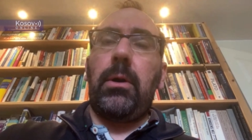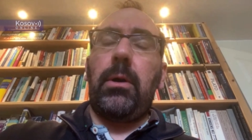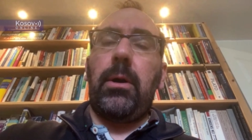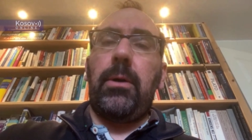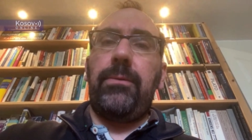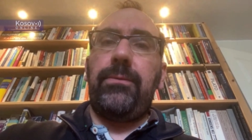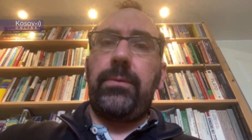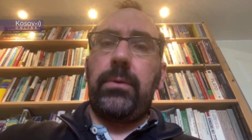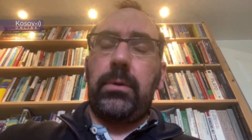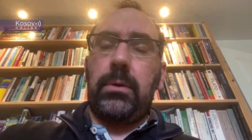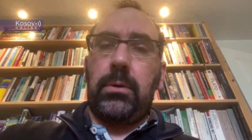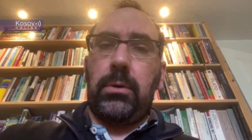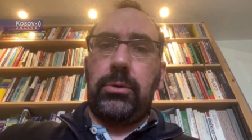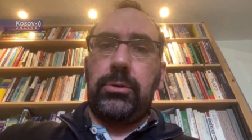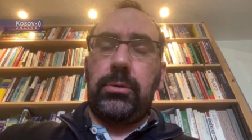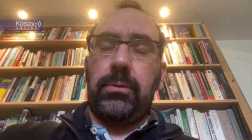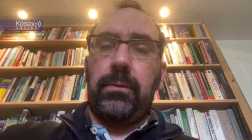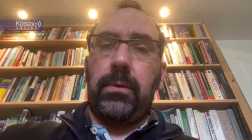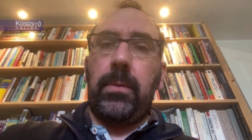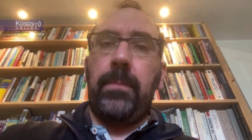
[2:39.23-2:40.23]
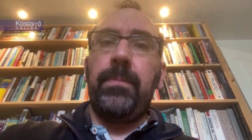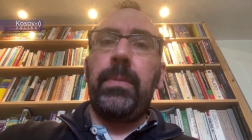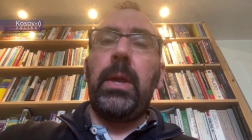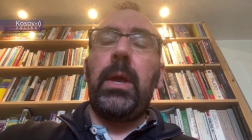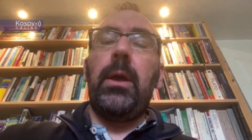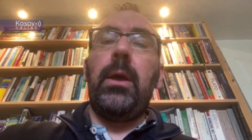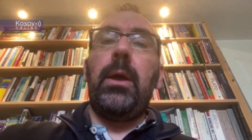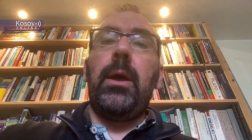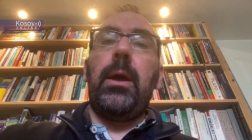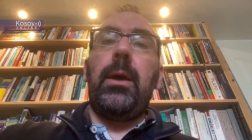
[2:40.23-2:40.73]
of Kosovo.
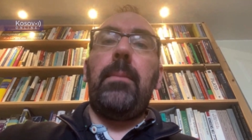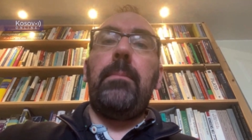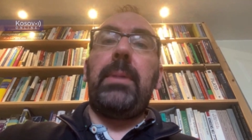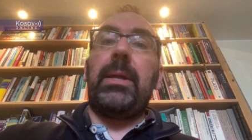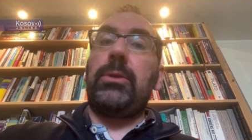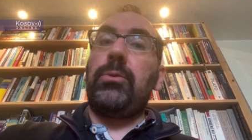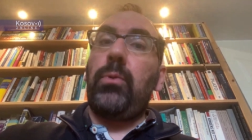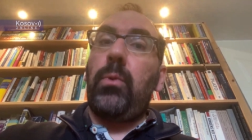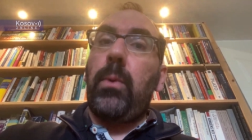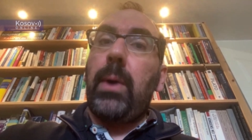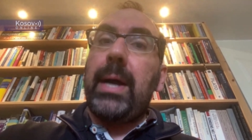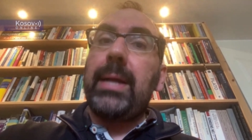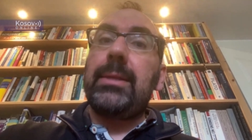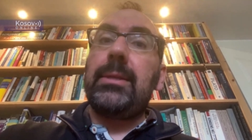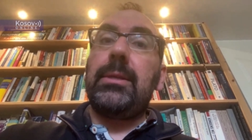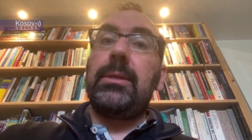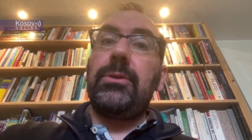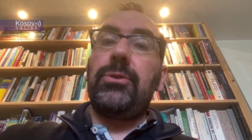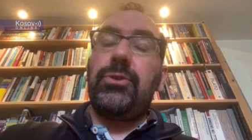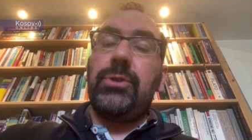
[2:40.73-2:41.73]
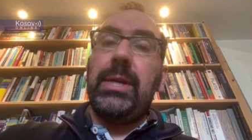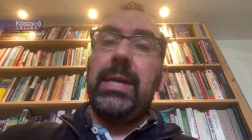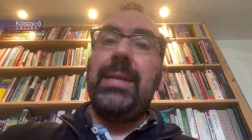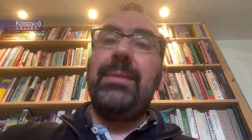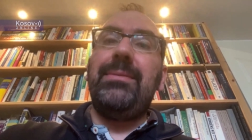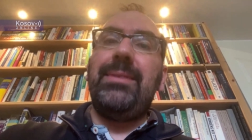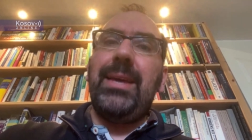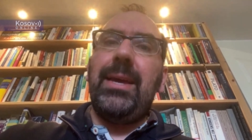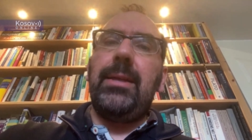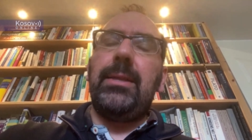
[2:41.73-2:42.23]
But what she
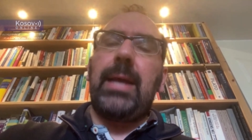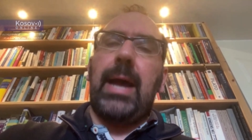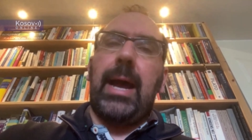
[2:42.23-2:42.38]
did